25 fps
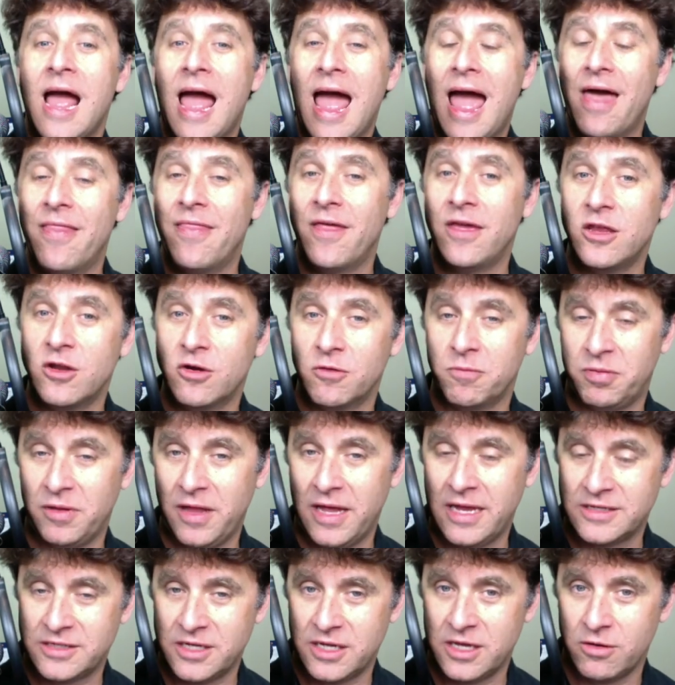and that you're
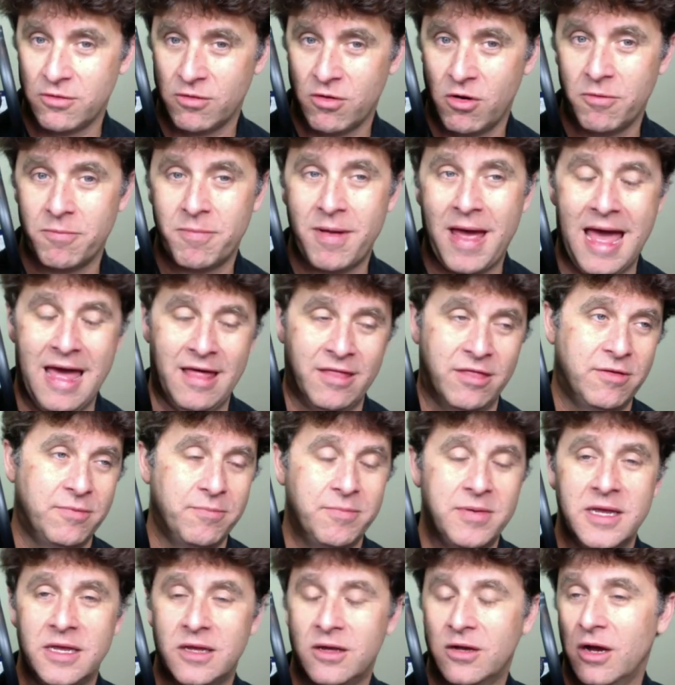blazing your own path,
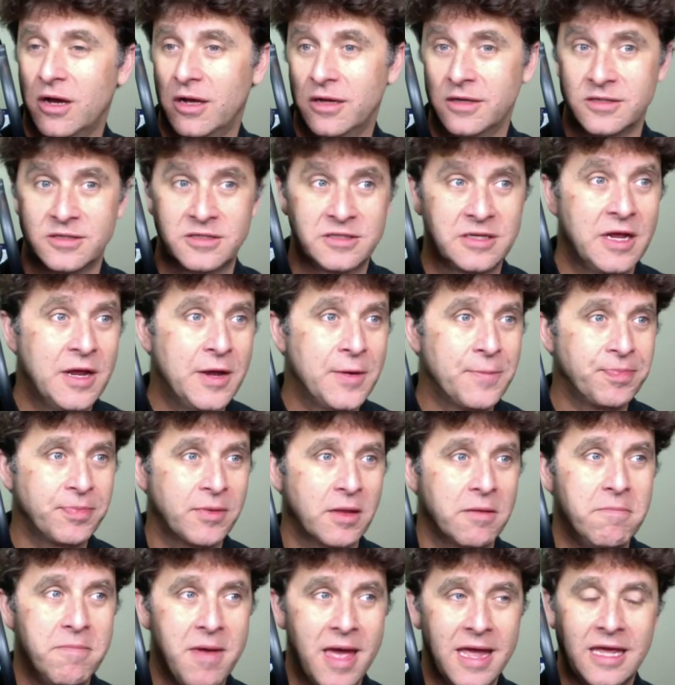because
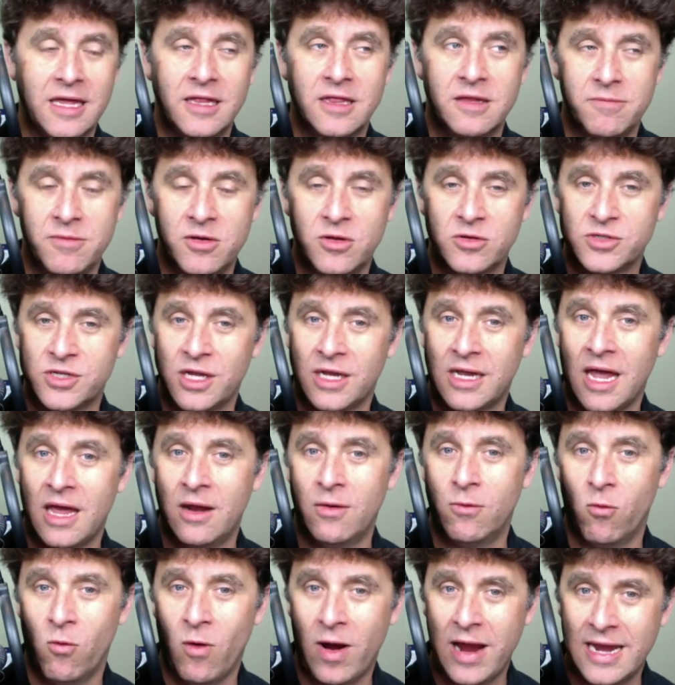making the music
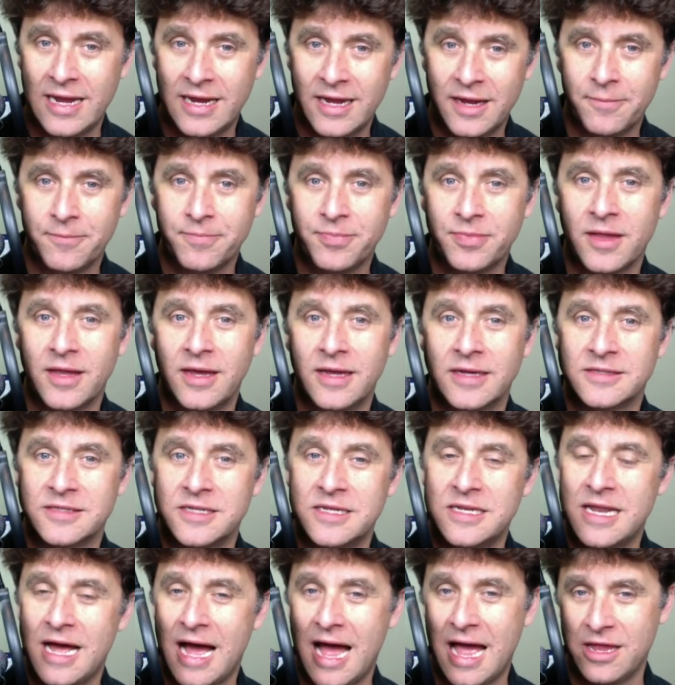and waiting is
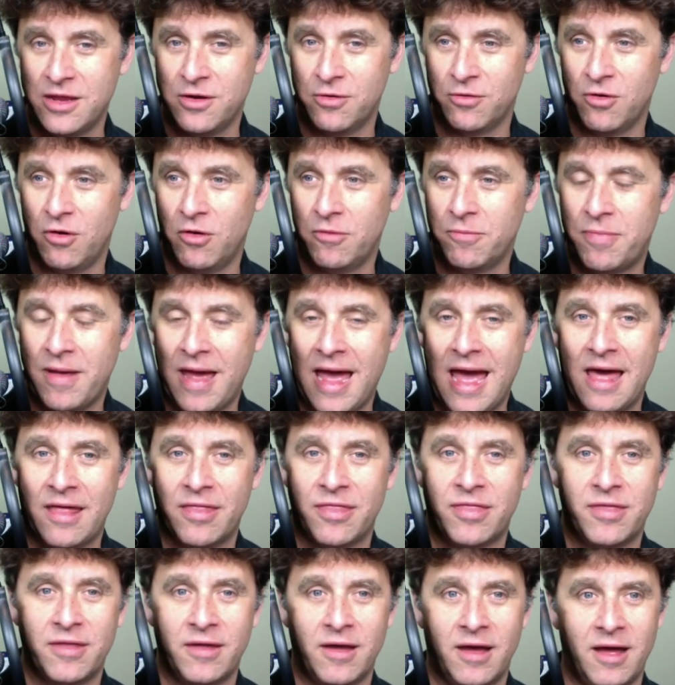not your own
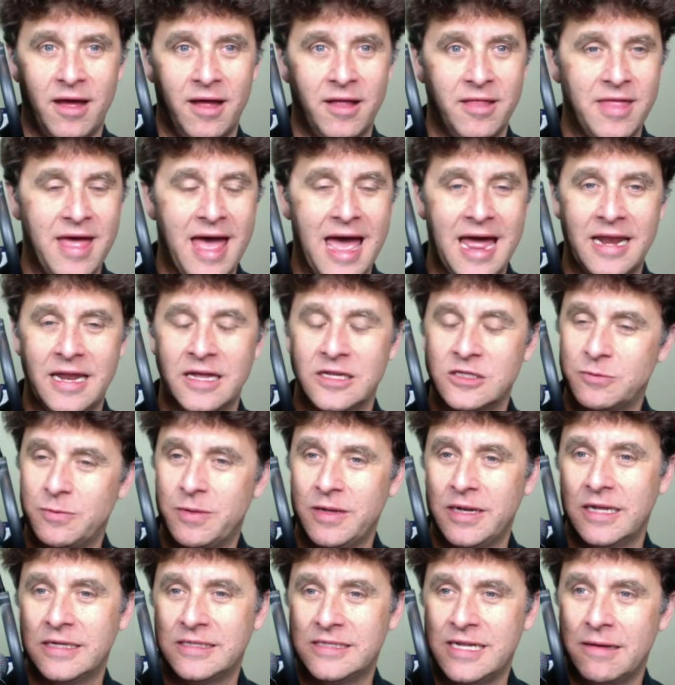path. That has
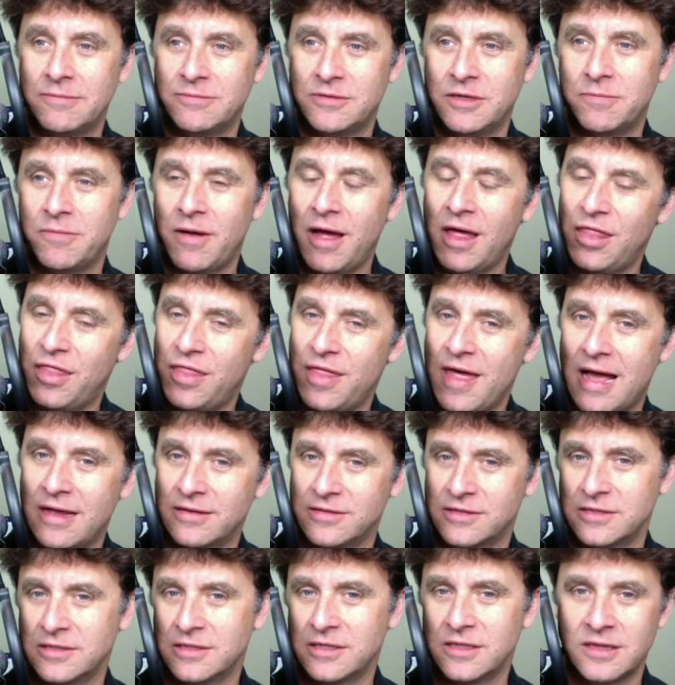been attempted by
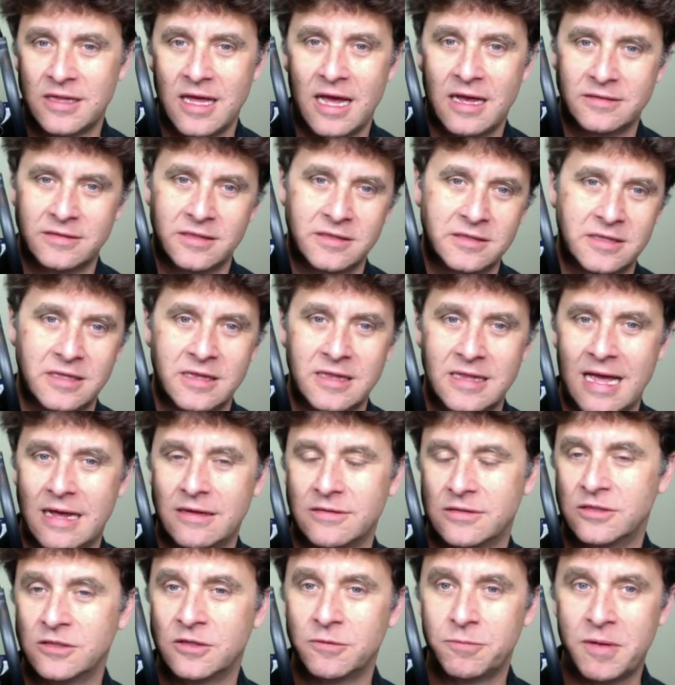thousands and thousands and
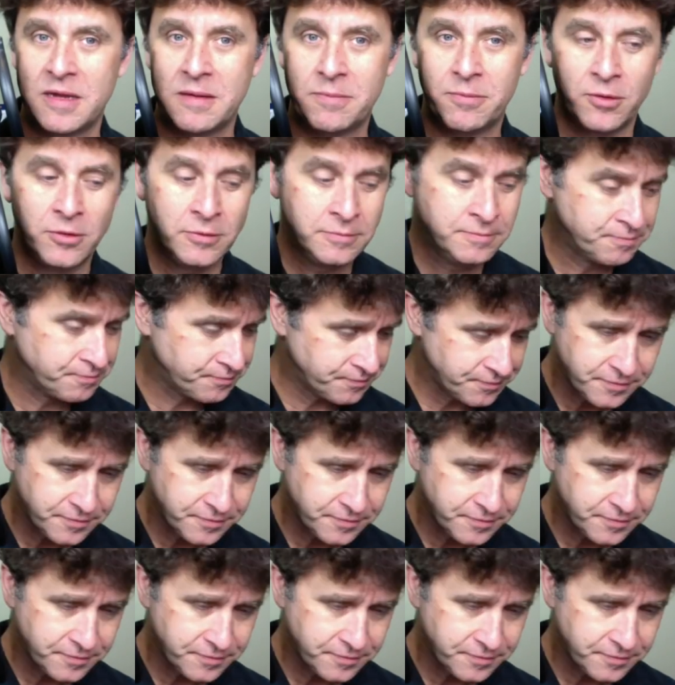thousands of people.